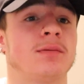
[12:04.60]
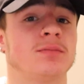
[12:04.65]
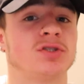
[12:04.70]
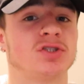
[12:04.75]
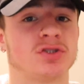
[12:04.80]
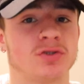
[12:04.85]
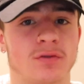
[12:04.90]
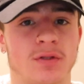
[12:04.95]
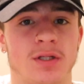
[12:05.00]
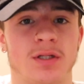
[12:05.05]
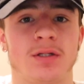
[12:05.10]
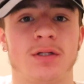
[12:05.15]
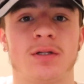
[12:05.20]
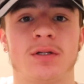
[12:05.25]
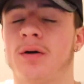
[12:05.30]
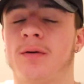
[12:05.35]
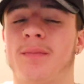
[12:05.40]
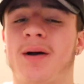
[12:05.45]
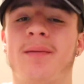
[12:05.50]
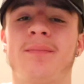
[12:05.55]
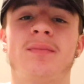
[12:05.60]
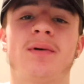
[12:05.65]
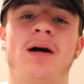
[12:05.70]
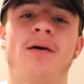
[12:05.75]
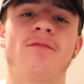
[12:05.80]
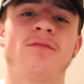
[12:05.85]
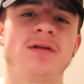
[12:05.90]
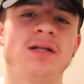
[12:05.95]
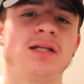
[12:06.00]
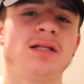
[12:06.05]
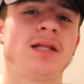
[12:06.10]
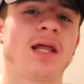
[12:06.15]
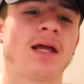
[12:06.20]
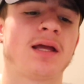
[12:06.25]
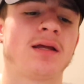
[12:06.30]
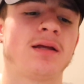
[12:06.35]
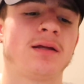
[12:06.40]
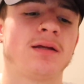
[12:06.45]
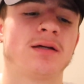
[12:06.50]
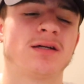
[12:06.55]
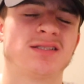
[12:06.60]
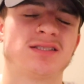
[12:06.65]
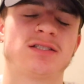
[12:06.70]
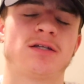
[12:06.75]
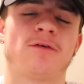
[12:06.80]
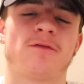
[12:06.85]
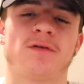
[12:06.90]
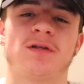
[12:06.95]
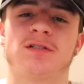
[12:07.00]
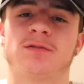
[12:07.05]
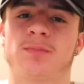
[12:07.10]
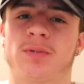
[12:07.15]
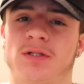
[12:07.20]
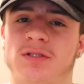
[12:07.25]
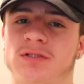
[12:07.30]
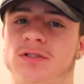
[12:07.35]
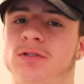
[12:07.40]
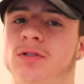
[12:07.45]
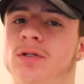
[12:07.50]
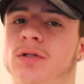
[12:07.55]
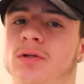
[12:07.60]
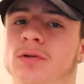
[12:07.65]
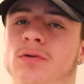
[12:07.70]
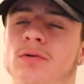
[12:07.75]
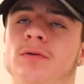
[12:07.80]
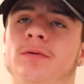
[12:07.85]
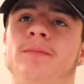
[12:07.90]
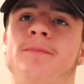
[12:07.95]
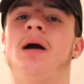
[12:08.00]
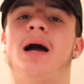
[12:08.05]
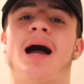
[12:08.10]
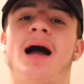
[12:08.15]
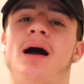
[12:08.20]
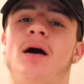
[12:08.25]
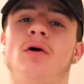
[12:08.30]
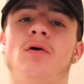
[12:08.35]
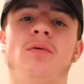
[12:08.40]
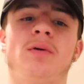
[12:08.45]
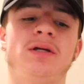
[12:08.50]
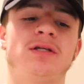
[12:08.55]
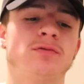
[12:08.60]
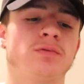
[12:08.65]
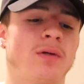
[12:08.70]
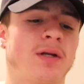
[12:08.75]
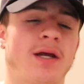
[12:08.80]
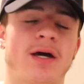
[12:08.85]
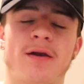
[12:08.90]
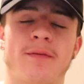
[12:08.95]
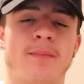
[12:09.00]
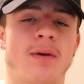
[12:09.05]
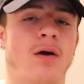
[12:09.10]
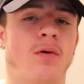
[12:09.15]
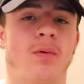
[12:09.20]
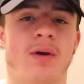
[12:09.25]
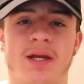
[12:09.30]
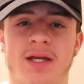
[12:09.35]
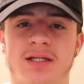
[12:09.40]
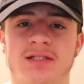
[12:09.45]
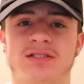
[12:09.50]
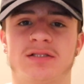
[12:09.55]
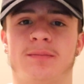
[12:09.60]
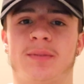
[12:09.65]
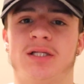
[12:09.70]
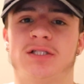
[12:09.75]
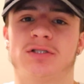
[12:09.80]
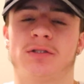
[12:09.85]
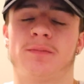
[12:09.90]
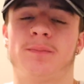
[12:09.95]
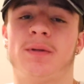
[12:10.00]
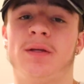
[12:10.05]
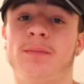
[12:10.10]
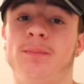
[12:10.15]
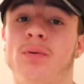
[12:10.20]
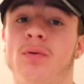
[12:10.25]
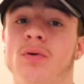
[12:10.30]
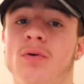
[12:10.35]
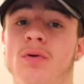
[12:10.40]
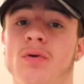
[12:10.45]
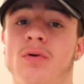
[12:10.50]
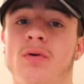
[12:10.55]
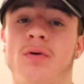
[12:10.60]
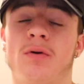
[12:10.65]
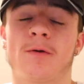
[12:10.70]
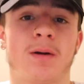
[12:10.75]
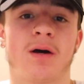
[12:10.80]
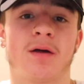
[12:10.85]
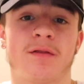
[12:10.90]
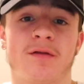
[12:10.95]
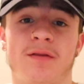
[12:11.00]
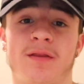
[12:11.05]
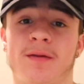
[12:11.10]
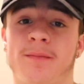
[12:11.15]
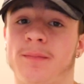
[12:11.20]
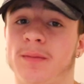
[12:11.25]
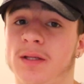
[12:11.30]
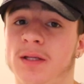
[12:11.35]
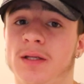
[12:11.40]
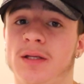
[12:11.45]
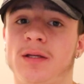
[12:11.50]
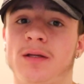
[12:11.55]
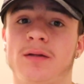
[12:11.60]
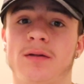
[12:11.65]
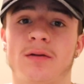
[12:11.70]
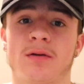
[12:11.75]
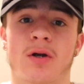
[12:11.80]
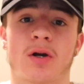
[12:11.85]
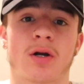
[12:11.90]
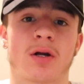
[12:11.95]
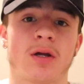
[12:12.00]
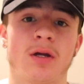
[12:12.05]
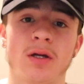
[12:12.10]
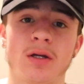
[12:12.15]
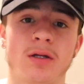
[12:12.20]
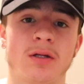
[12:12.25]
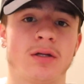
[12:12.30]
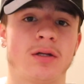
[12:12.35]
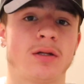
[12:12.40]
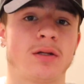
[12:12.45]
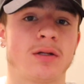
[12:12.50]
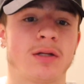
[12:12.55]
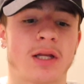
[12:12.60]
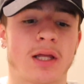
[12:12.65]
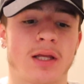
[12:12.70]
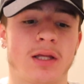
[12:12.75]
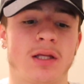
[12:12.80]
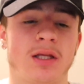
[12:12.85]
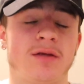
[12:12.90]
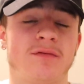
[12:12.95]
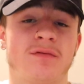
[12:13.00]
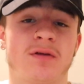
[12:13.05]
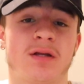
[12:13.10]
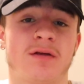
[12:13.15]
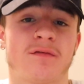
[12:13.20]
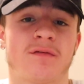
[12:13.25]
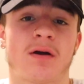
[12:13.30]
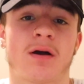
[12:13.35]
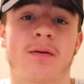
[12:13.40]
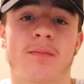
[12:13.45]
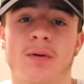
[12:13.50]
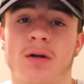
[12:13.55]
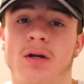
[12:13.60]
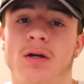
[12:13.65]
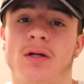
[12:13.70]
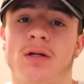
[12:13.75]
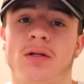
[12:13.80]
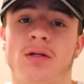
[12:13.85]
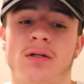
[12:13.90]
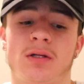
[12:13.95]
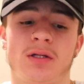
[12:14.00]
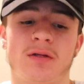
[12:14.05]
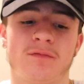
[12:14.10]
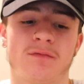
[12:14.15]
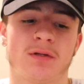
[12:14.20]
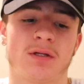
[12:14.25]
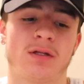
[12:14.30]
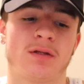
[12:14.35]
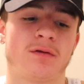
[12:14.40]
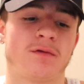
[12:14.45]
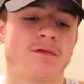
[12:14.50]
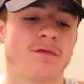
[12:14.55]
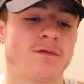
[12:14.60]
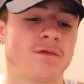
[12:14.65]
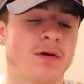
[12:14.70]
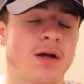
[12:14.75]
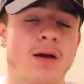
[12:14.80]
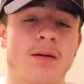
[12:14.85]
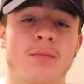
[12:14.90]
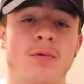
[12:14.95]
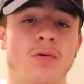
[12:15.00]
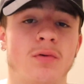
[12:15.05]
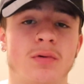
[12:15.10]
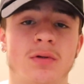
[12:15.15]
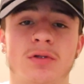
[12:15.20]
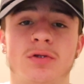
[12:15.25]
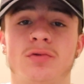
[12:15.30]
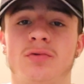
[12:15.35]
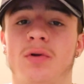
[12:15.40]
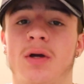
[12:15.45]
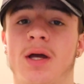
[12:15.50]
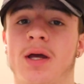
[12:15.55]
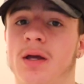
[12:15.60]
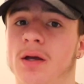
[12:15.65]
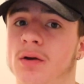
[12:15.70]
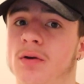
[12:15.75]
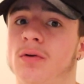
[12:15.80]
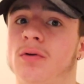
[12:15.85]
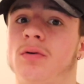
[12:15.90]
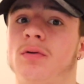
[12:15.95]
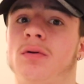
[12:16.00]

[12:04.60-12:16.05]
straight. I'm really like a selfless person, you know. I always went out of my way to make sure people other than me are good. Like even if I'm hurting, even if I'm going through hell,